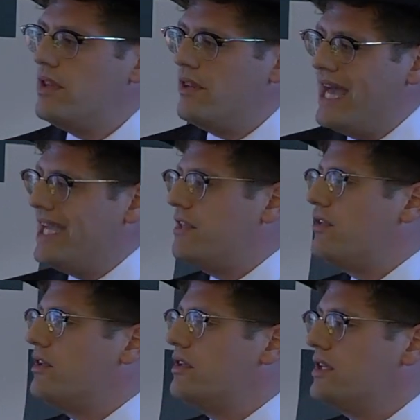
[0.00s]
That,
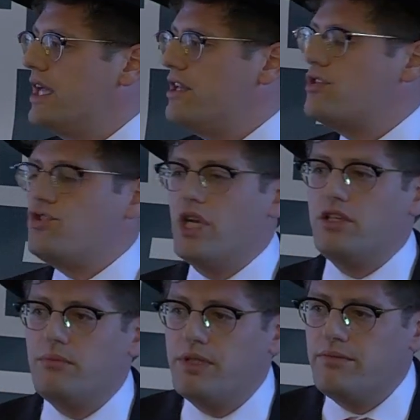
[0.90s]
ladies and
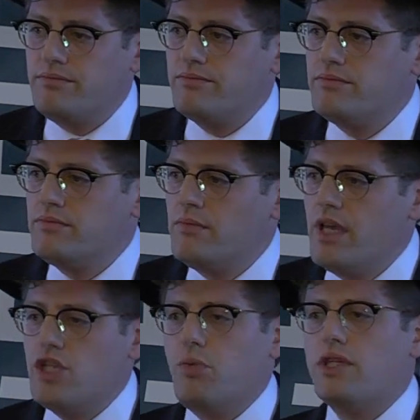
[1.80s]
gentlemen,
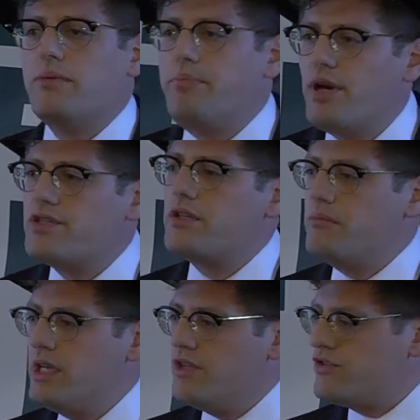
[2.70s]
is what the pasuk
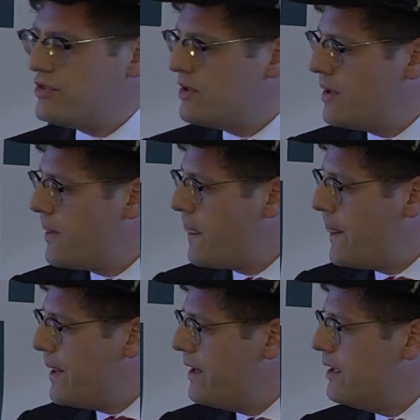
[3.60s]
means.
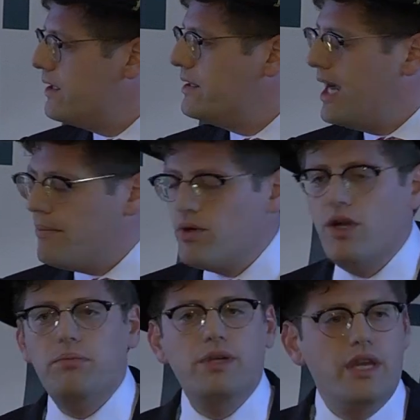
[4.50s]
Daber
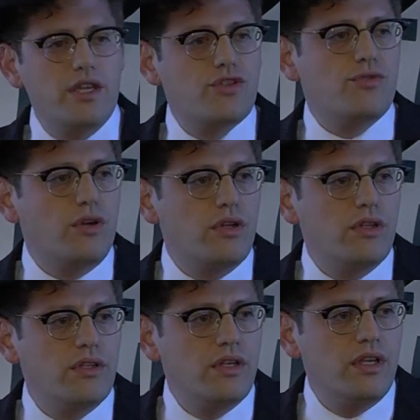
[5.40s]
el b'nei Yisrael,
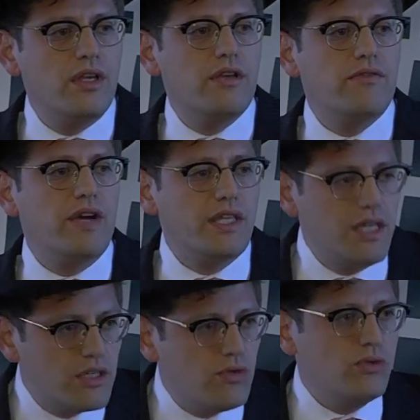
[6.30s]

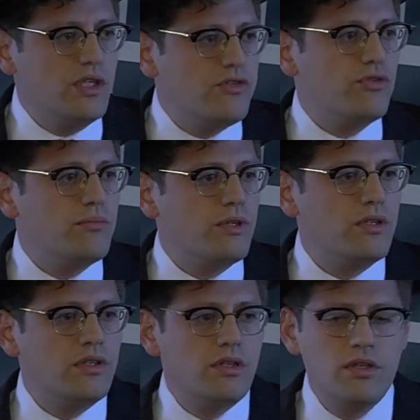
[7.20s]
vayikchu li truma.
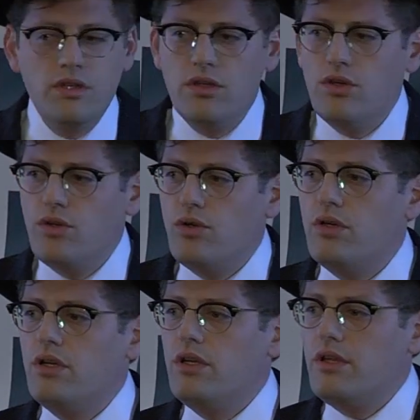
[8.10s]

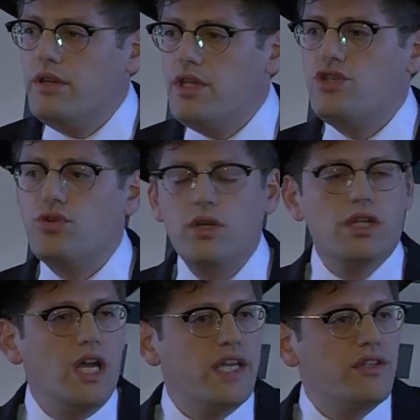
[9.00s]
These
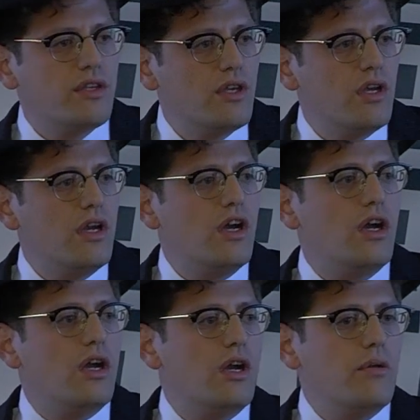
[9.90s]
Yungalite,
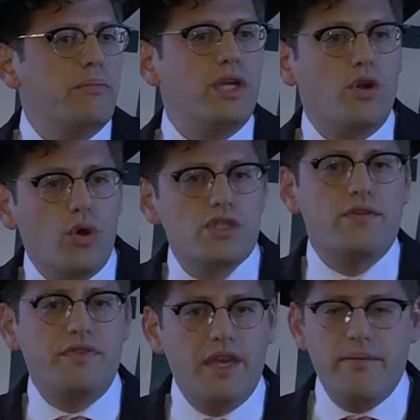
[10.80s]
because
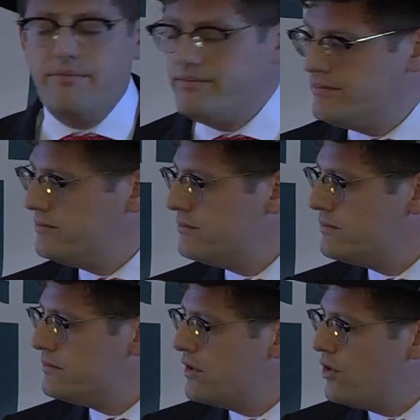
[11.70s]
of them,
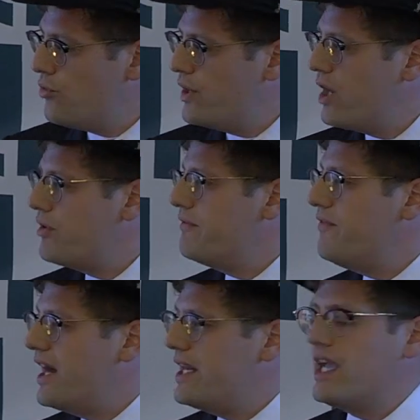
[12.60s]
we are
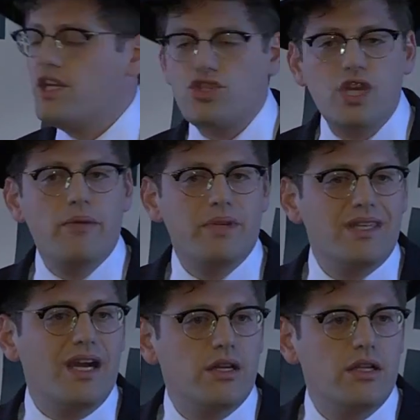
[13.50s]
inviting Hashem
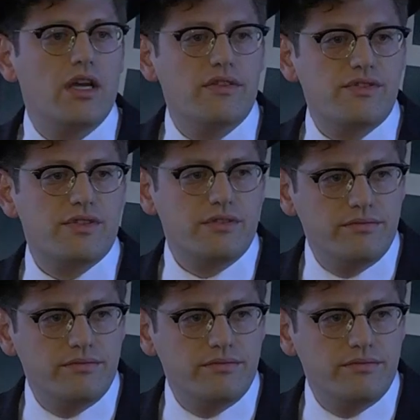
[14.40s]
into our lives.